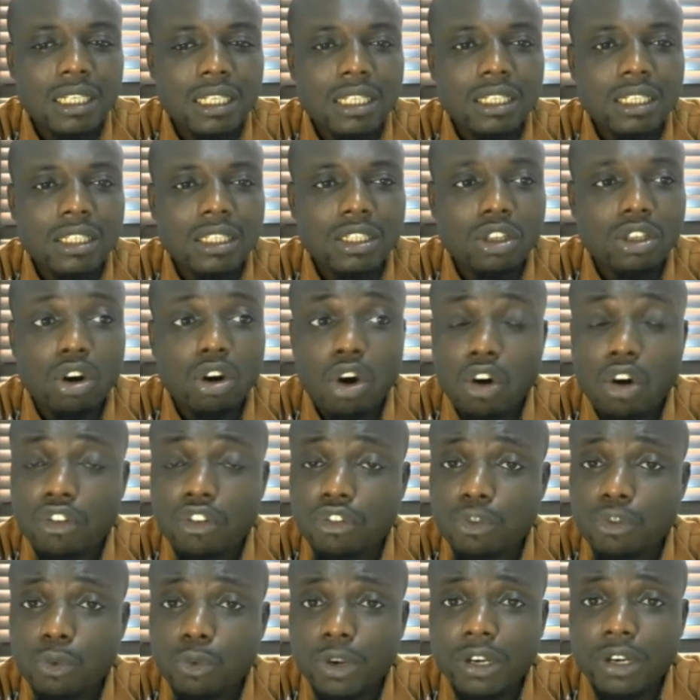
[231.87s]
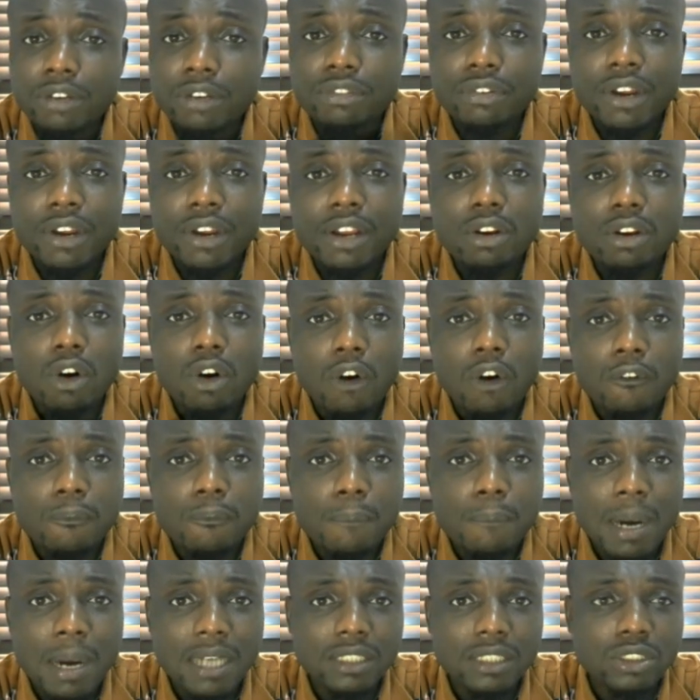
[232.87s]
the Weidenfeld
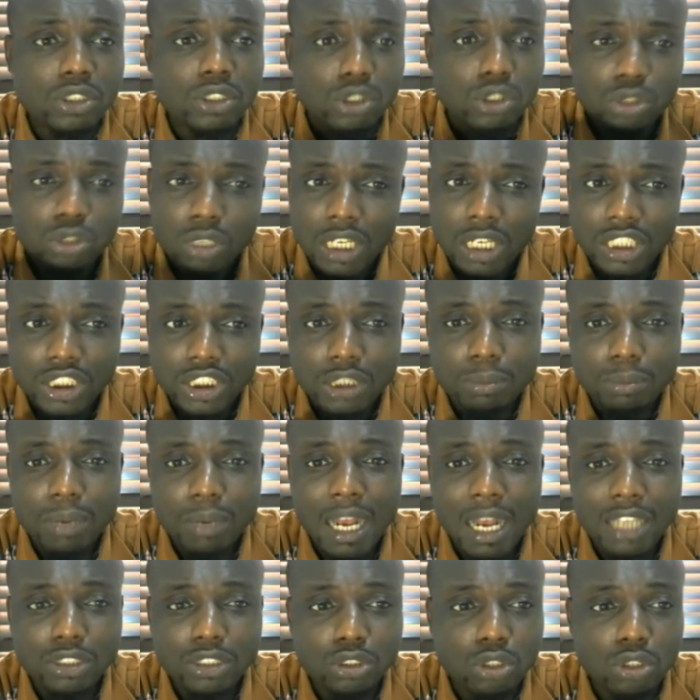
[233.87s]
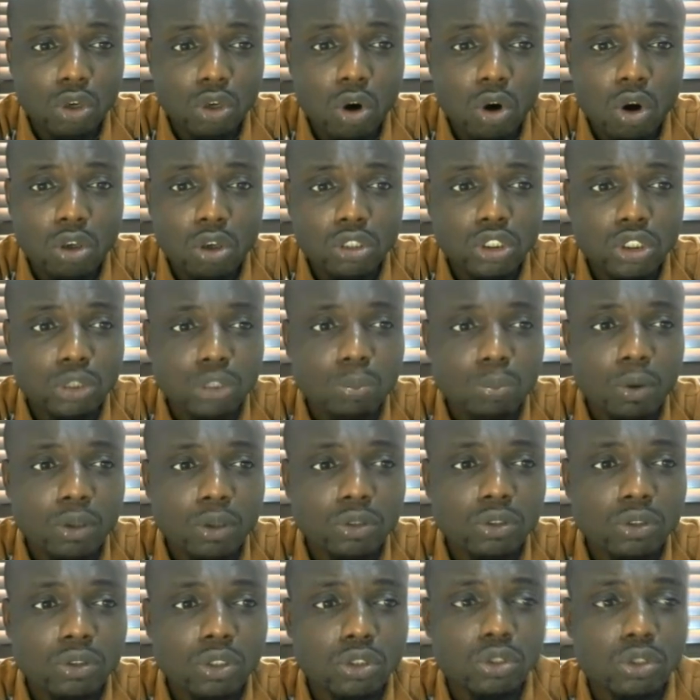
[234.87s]
Hoffmann Scholarship as your
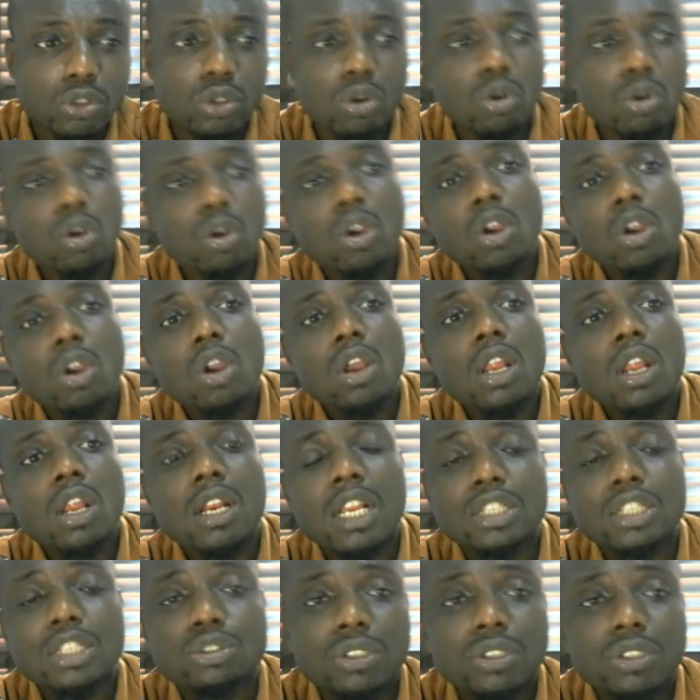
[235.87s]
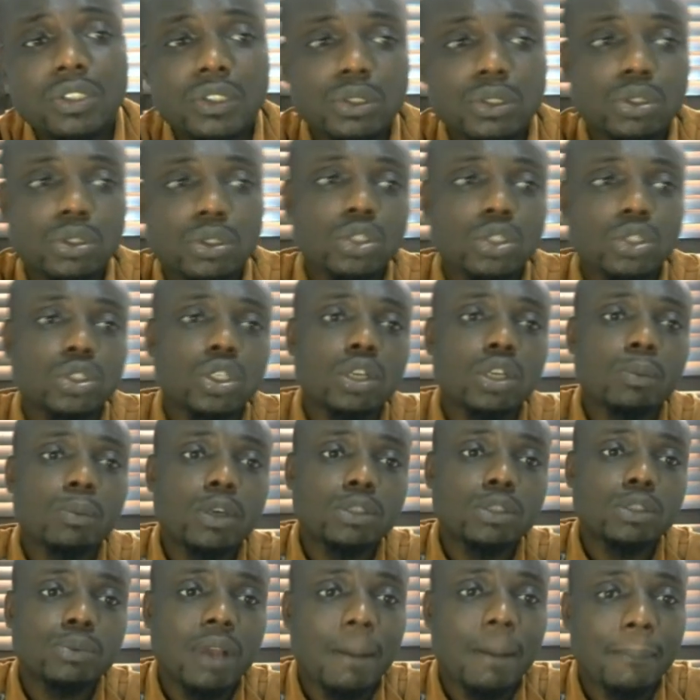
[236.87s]
sponsor. So let's read the instruction. You
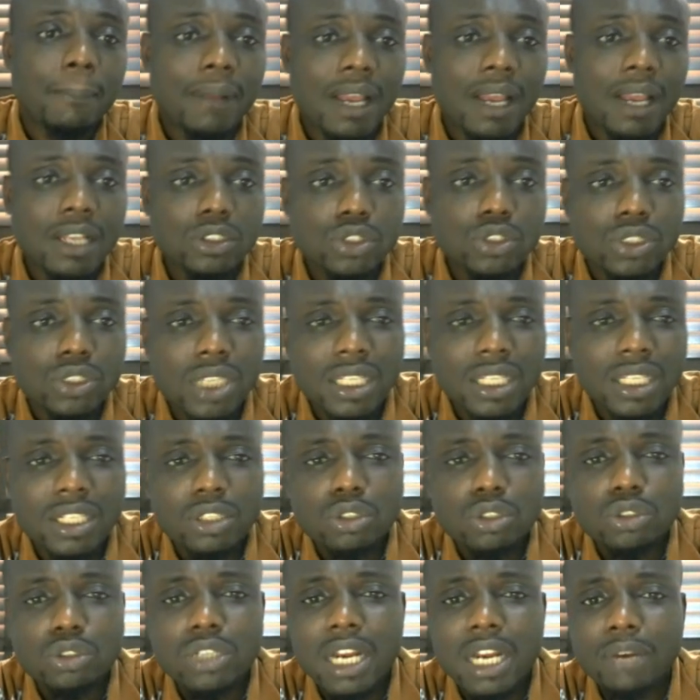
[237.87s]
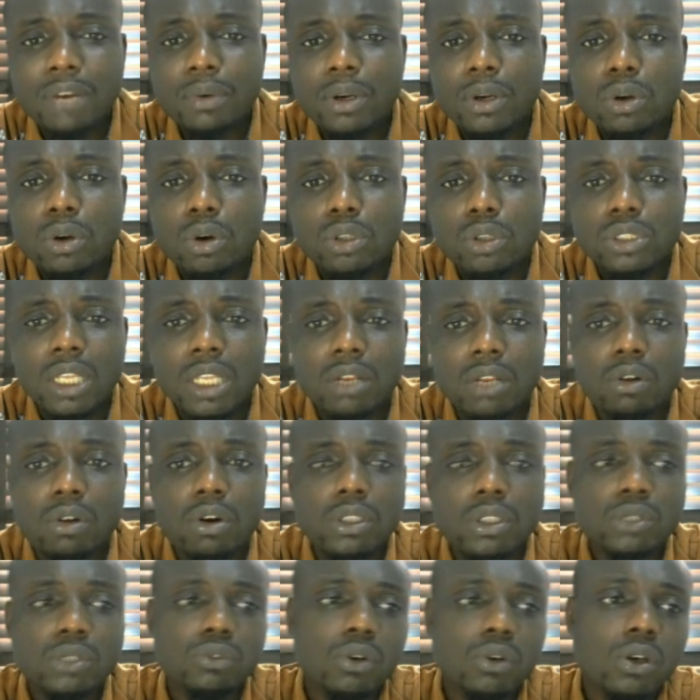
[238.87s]
must be applying to start a new graduate course at
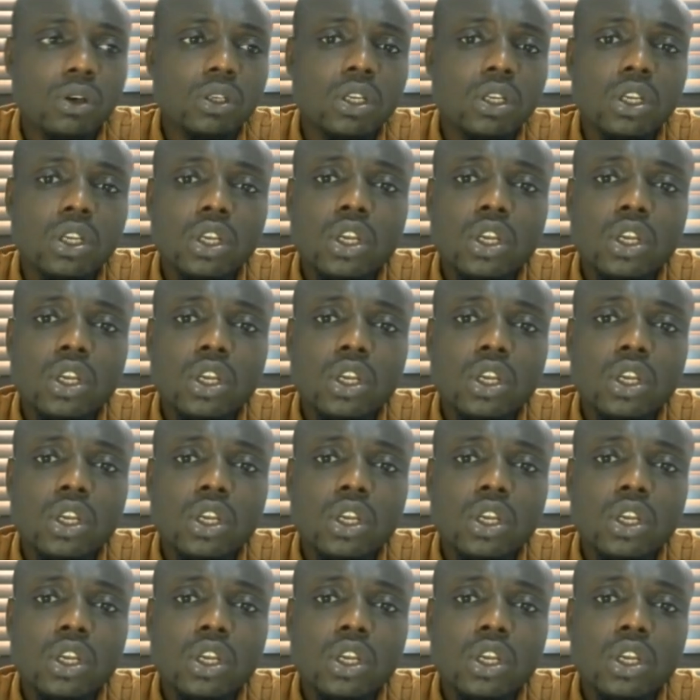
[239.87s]
Oxford.